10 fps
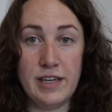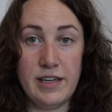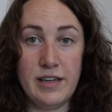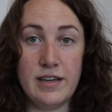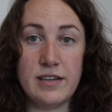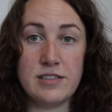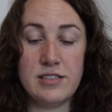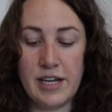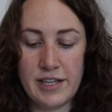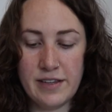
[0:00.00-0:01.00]
the
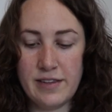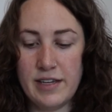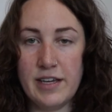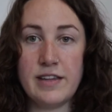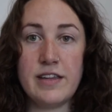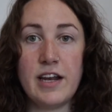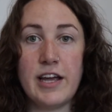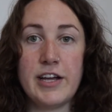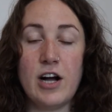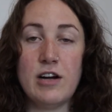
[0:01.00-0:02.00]
second thing that
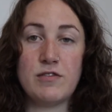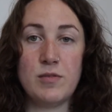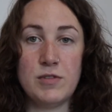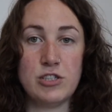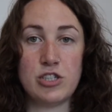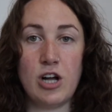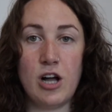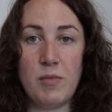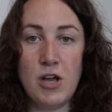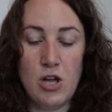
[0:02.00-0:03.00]
I got from the
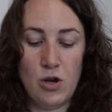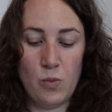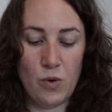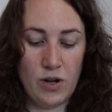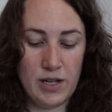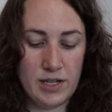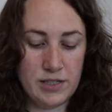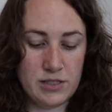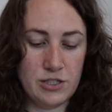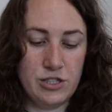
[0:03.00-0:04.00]
shop
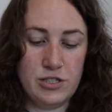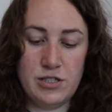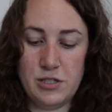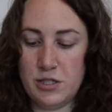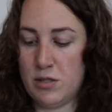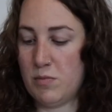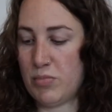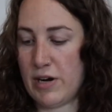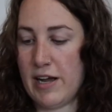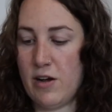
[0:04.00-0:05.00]
was just this
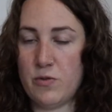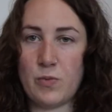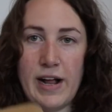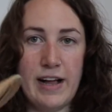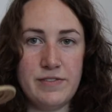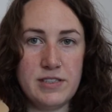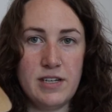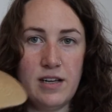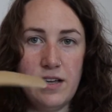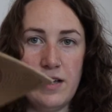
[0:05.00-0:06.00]
brown
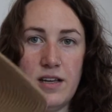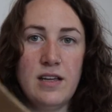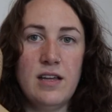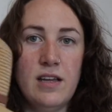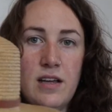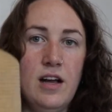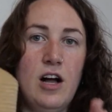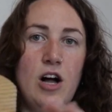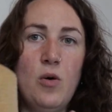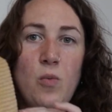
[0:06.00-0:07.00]
taffeta
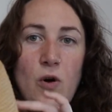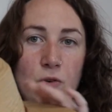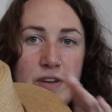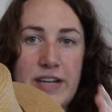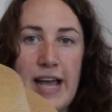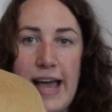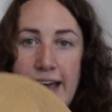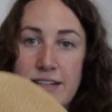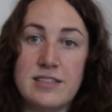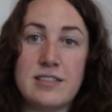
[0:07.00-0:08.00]
uh, woven
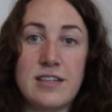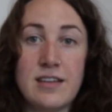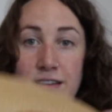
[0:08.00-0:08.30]
hat.